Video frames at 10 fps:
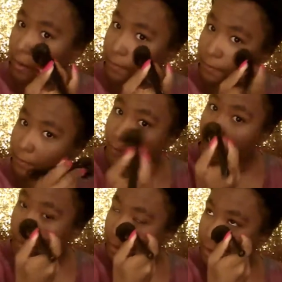up
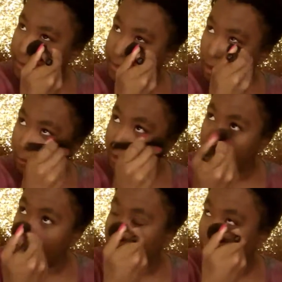and tell me
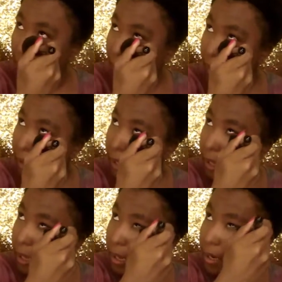like
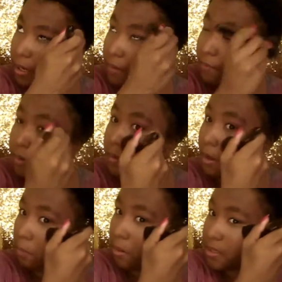different
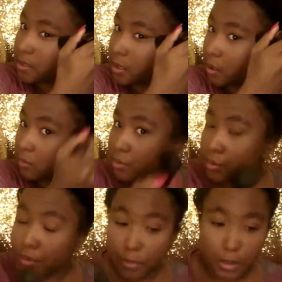nail places to go
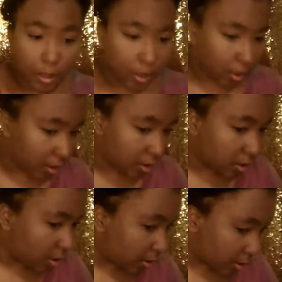to, because